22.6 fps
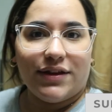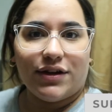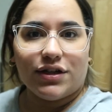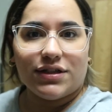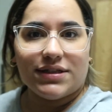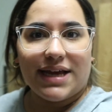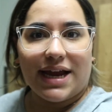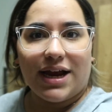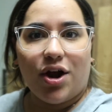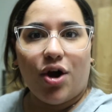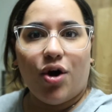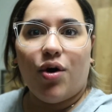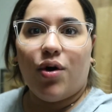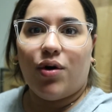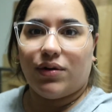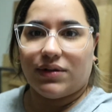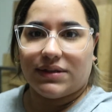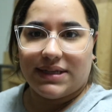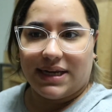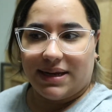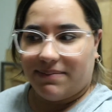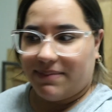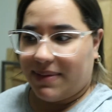there's like a
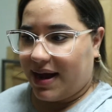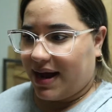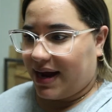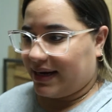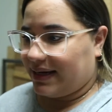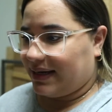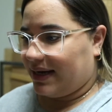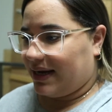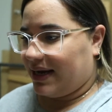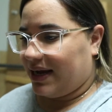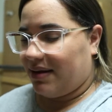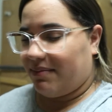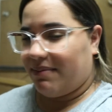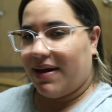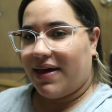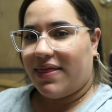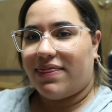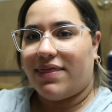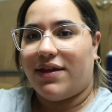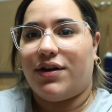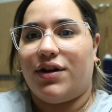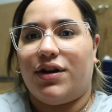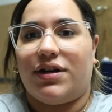whole team behind him.
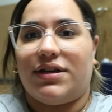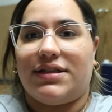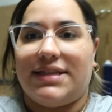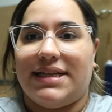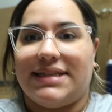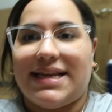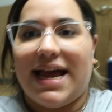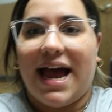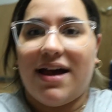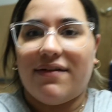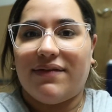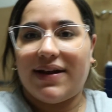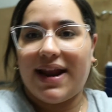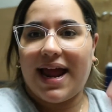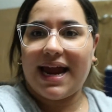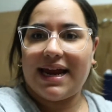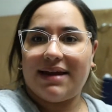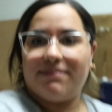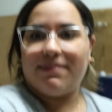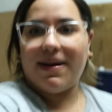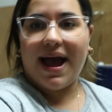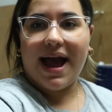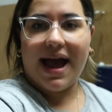The nurses have an
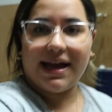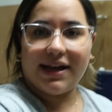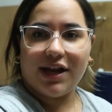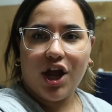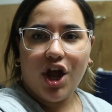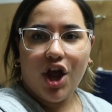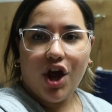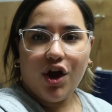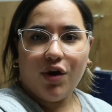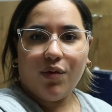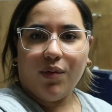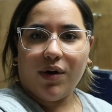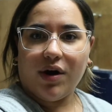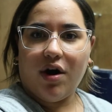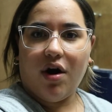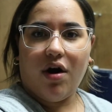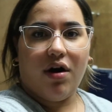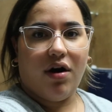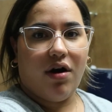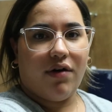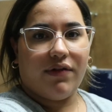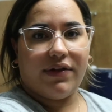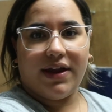iPad where
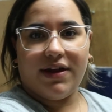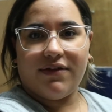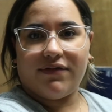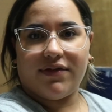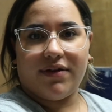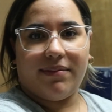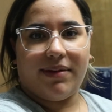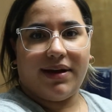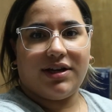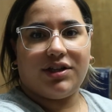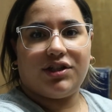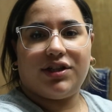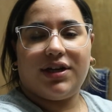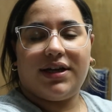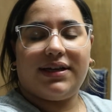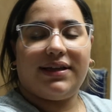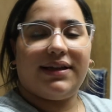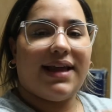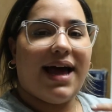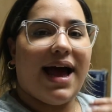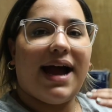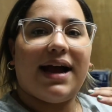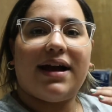all the
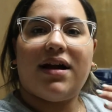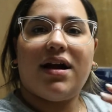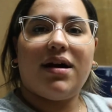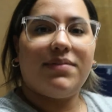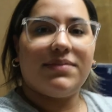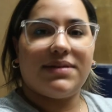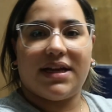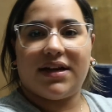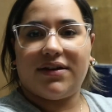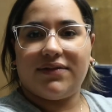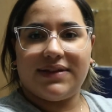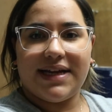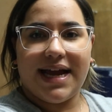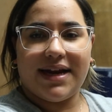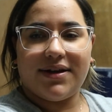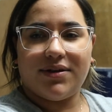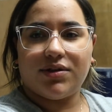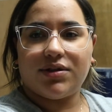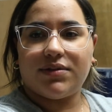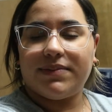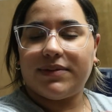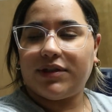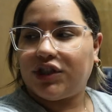information that comes out of
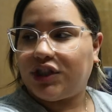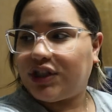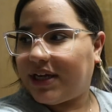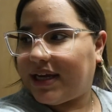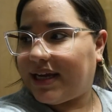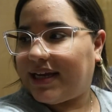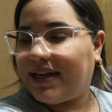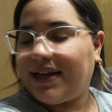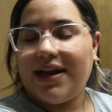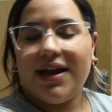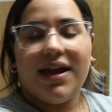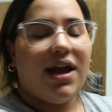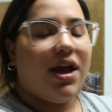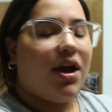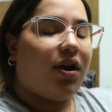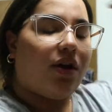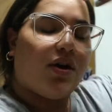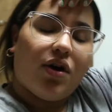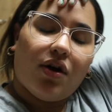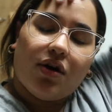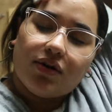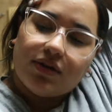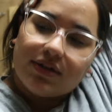Daniel's machine
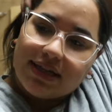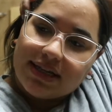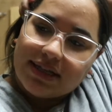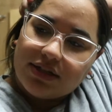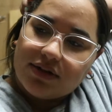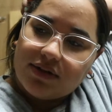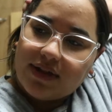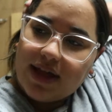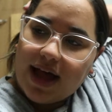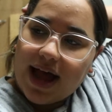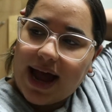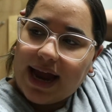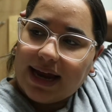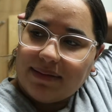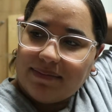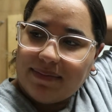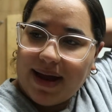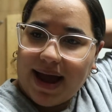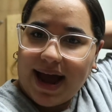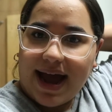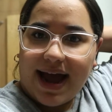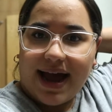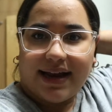goes into the
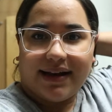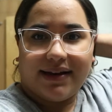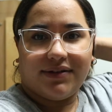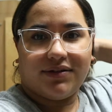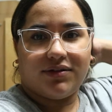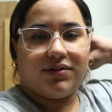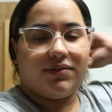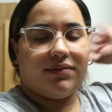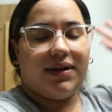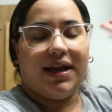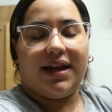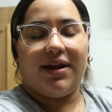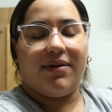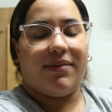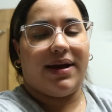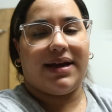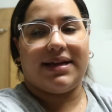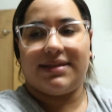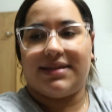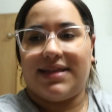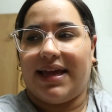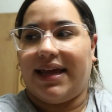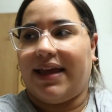iPad. And
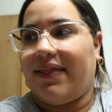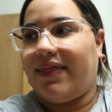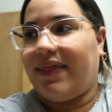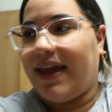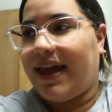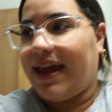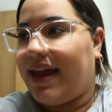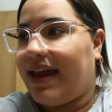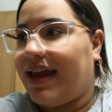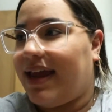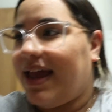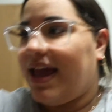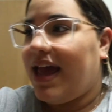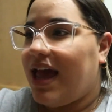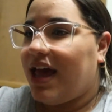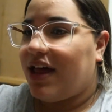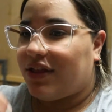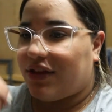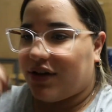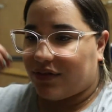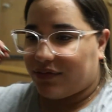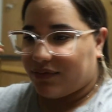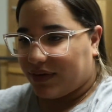anyways,
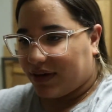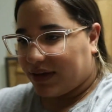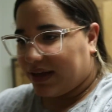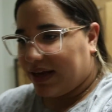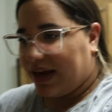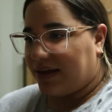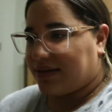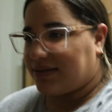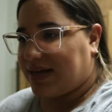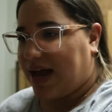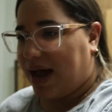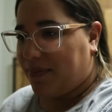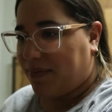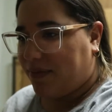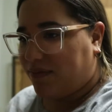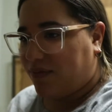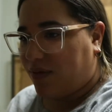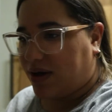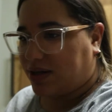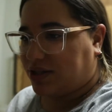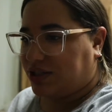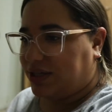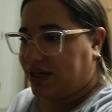they're really on top of
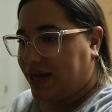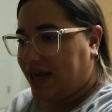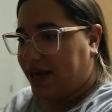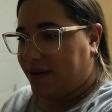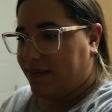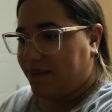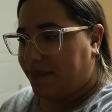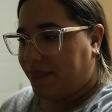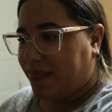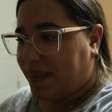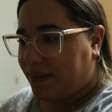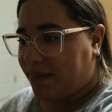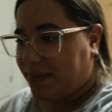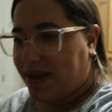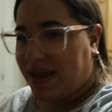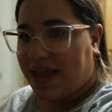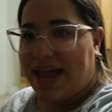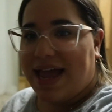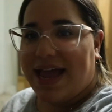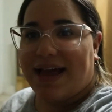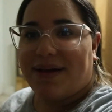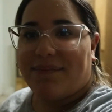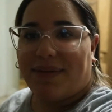watching him.
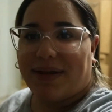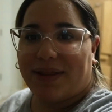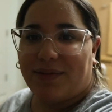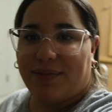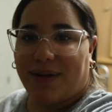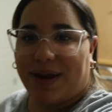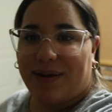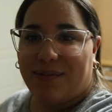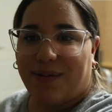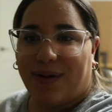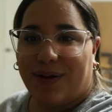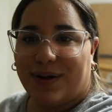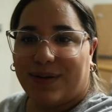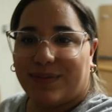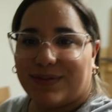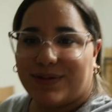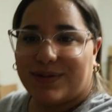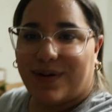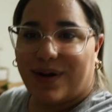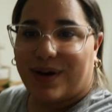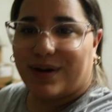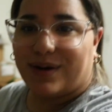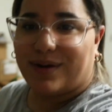By the way, welcome
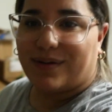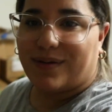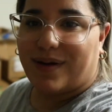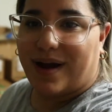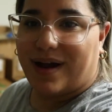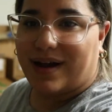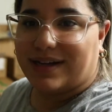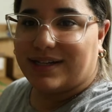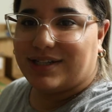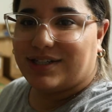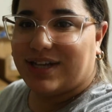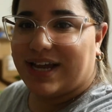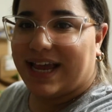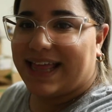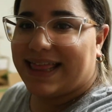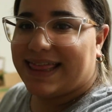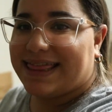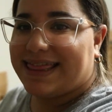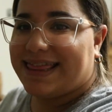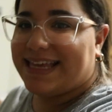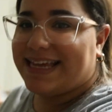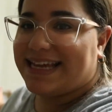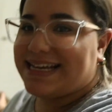to our garage.
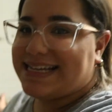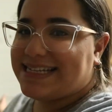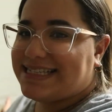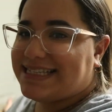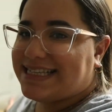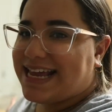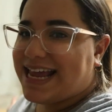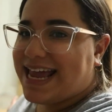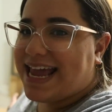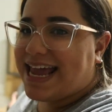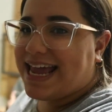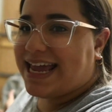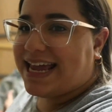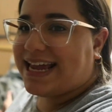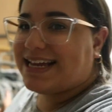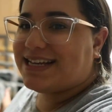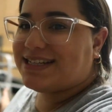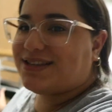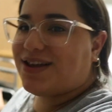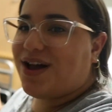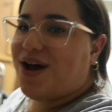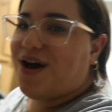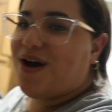This
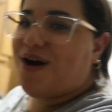is